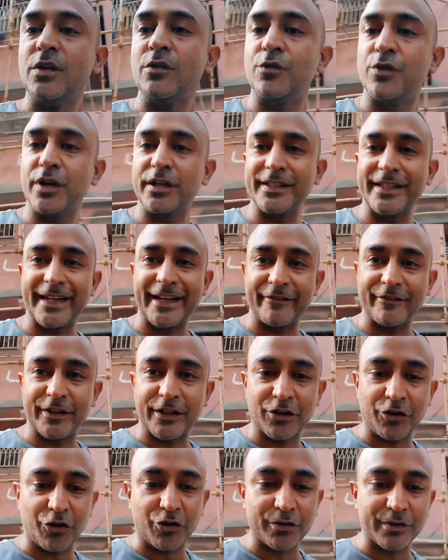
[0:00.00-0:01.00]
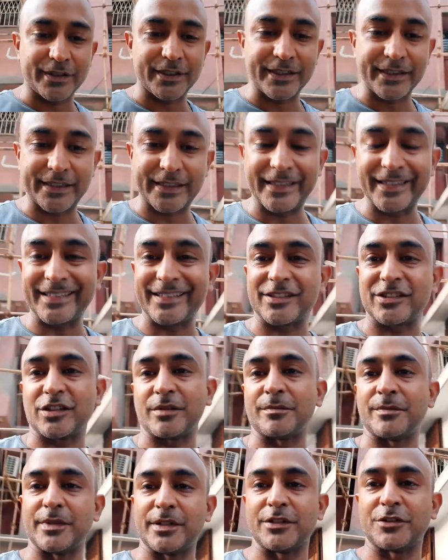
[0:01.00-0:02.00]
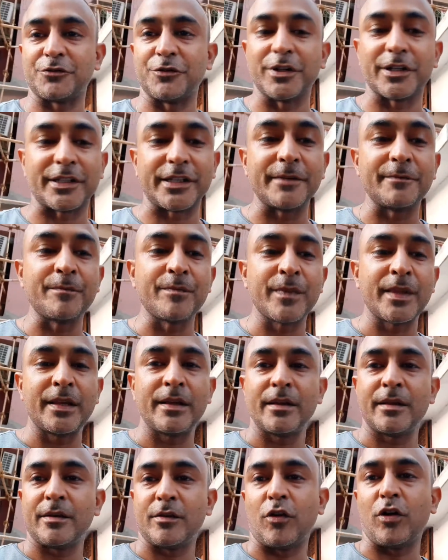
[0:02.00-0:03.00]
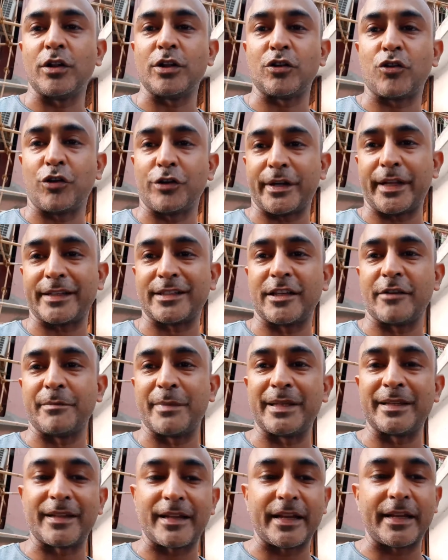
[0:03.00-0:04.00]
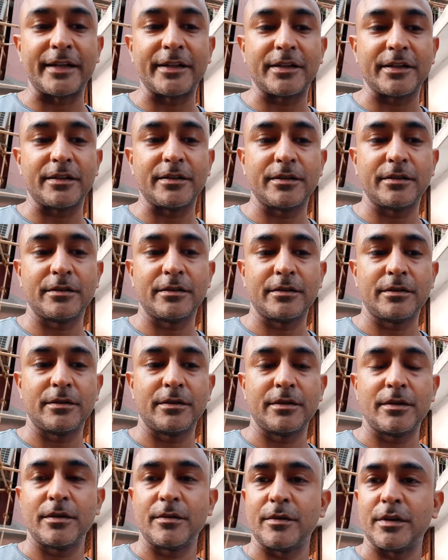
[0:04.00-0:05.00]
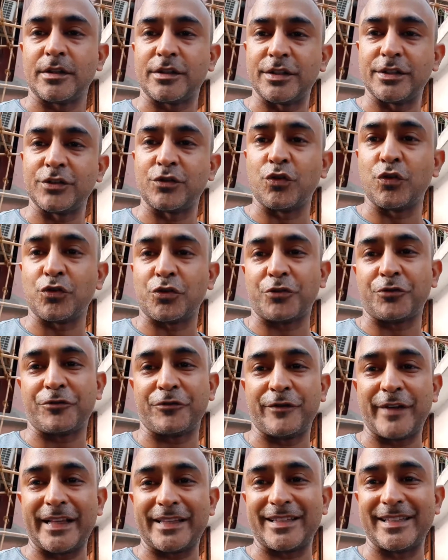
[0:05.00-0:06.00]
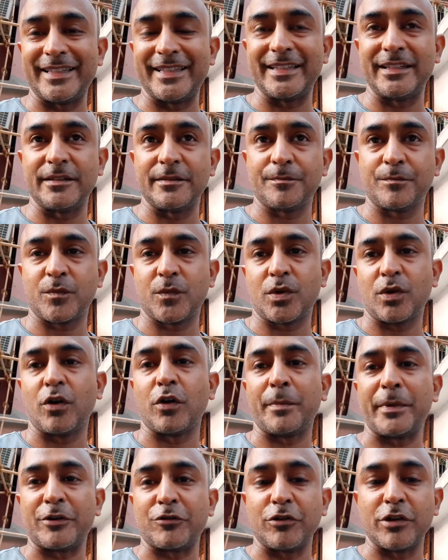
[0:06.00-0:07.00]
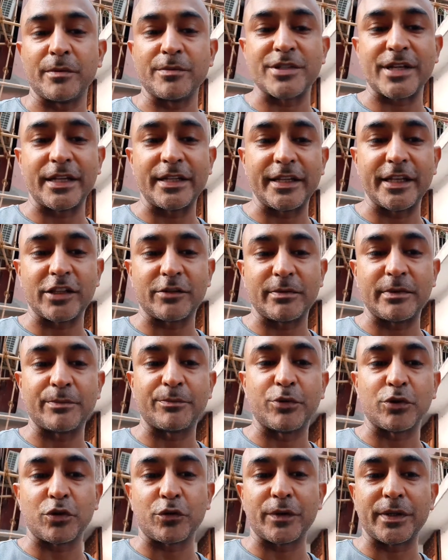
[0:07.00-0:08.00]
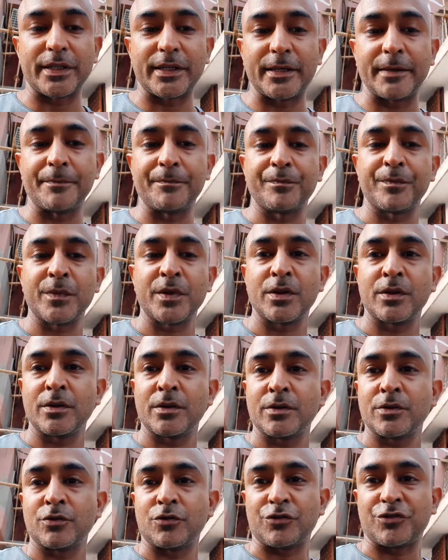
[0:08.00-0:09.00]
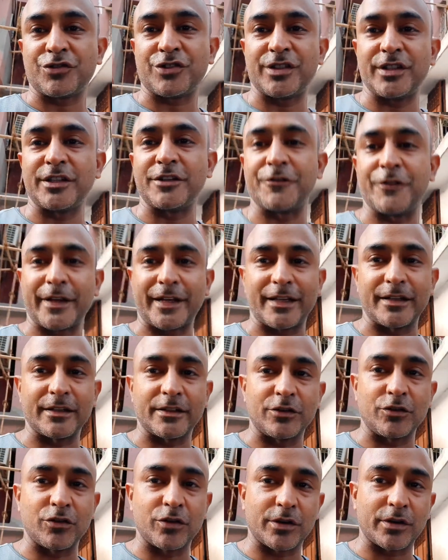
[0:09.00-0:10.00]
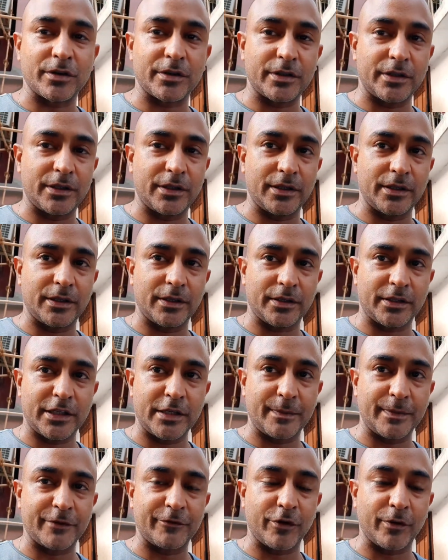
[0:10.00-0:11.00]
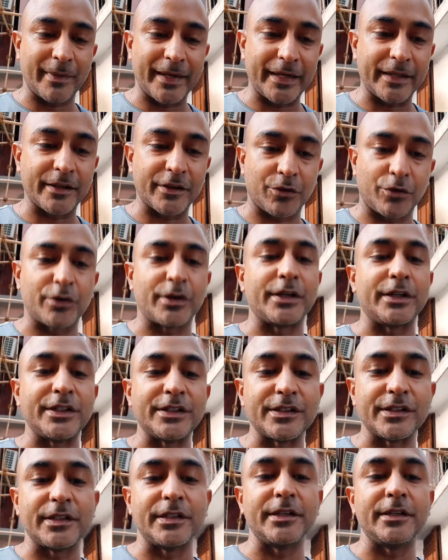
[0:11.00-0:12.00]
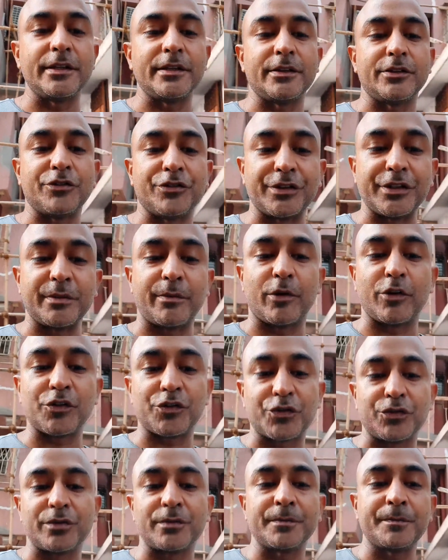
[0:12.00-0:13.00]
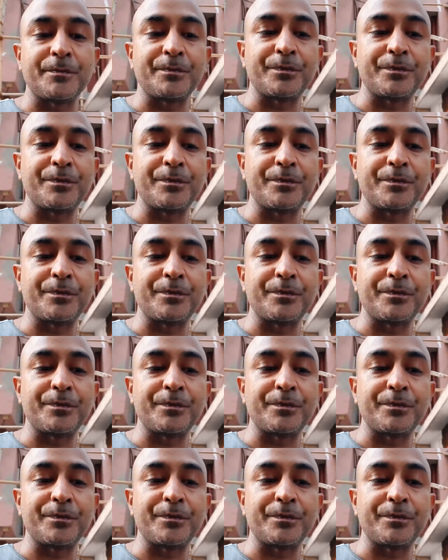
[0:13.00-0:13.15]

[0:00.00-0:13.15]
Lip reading: work that I have done on the key system is working. All the contacts have been clamped. Thin coat of Vaseline or petroleum jelly has been put over there to see if I can, keep it from getting corroded easily during the monsoon.